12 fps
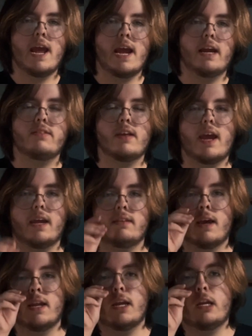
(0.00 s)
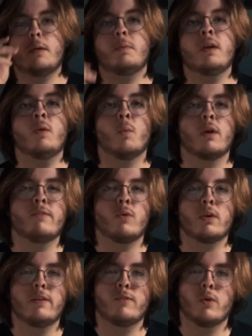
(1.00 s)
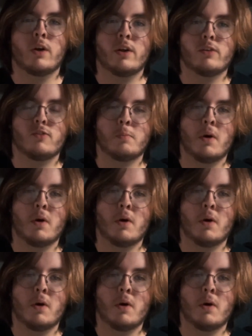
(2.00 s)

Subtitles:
It's a 1080p 144 hertz